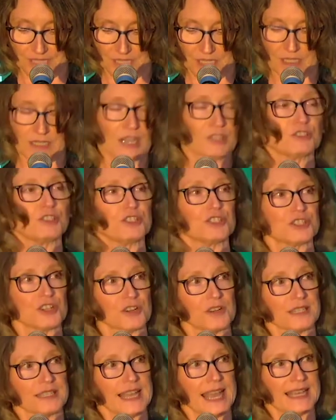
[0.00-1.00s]
Dr.
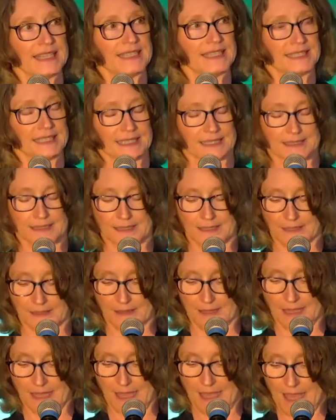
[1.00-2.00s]
Shirley Hastings
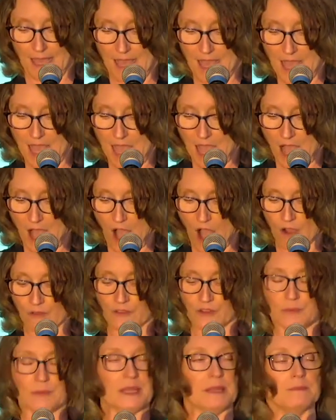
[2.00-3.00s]

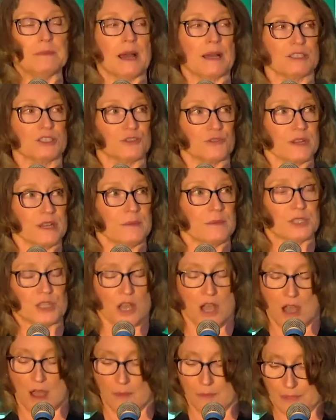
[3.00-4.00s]
offered me my dream
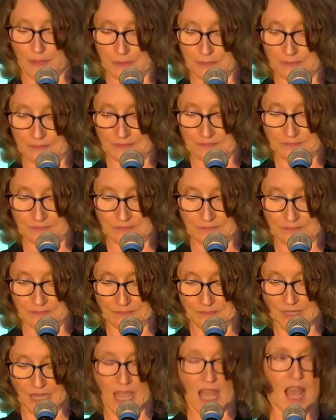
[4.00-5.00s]
job.
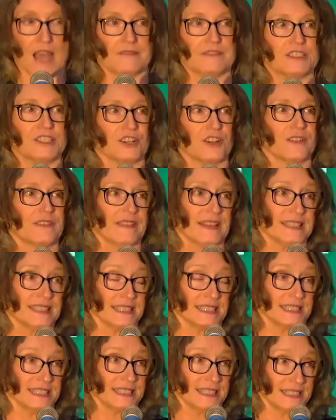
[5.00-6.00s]
I've served as an
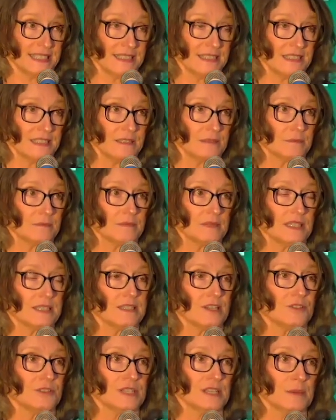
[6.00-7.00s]
assistant,
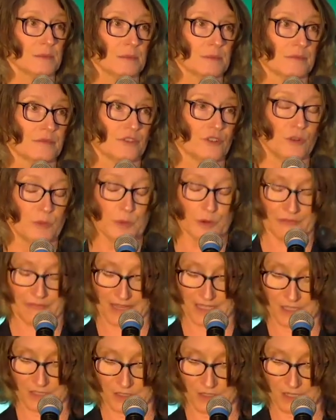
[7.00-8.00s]
associate, full
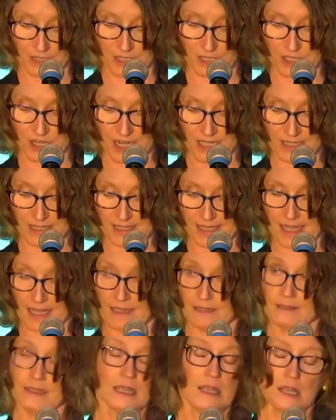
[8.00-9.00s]
professor, as Jane
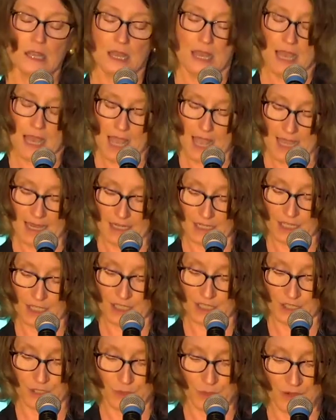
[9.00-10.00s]
said, in
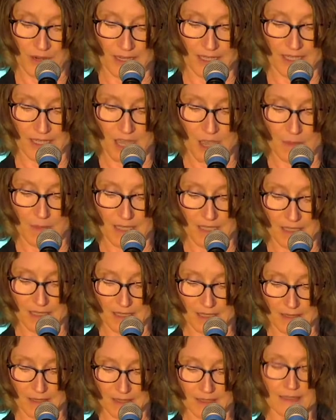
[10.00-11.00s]
consumer
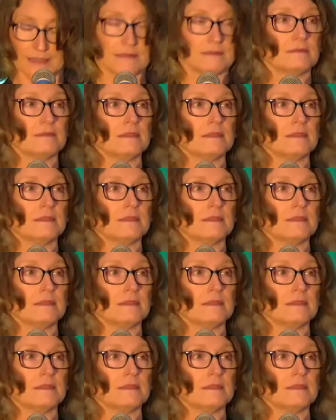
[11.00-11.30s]
economics.